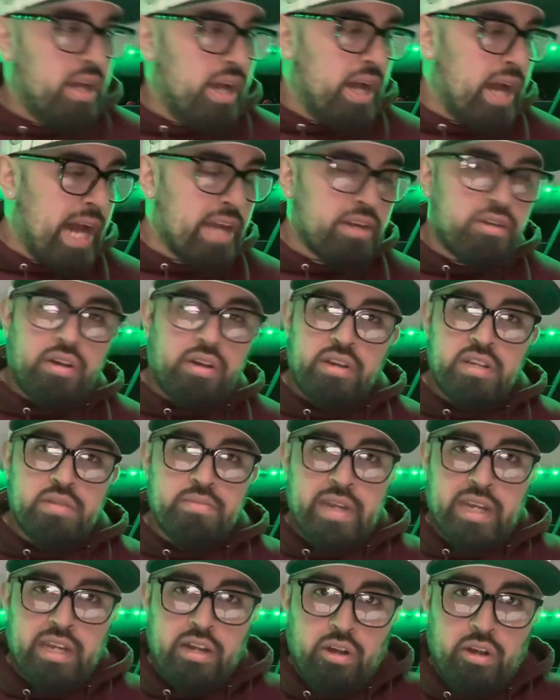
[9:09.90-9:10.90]
I don't always
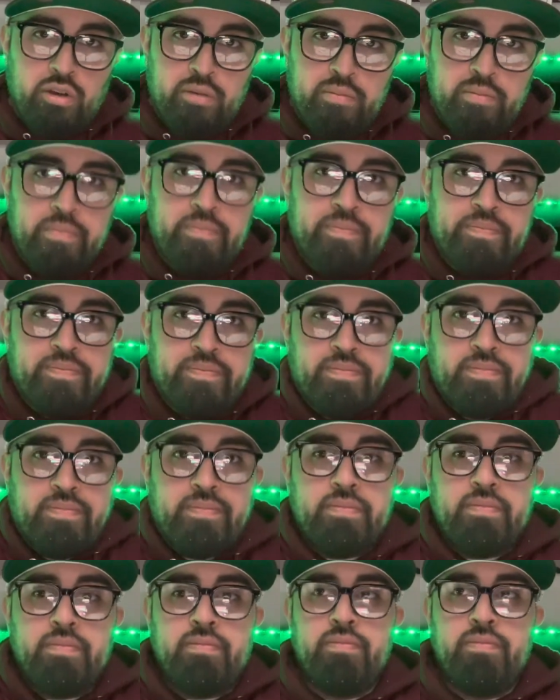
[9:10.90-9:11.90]
make it home,
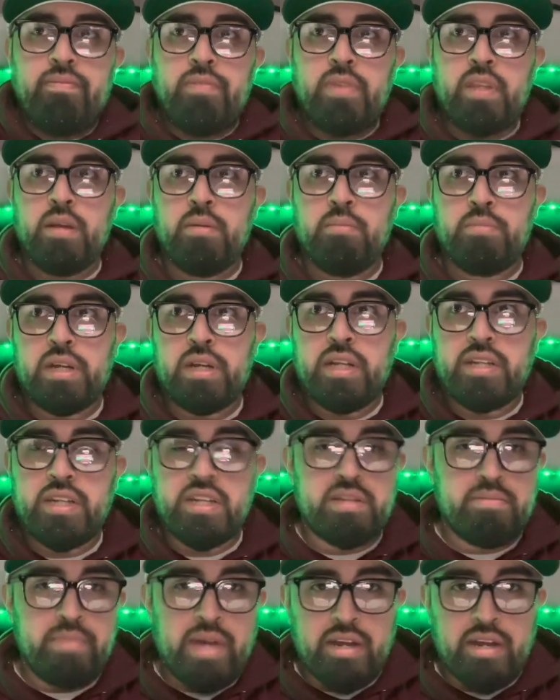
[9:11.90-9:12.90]
but it
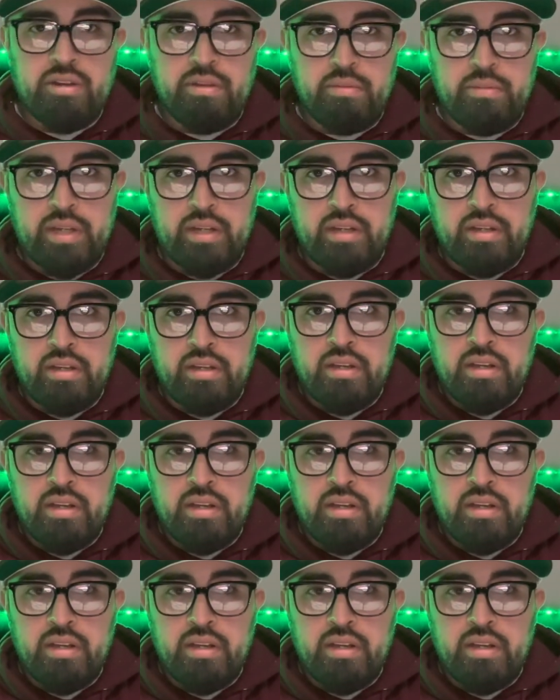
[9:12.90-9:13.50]
doesn't matter to me.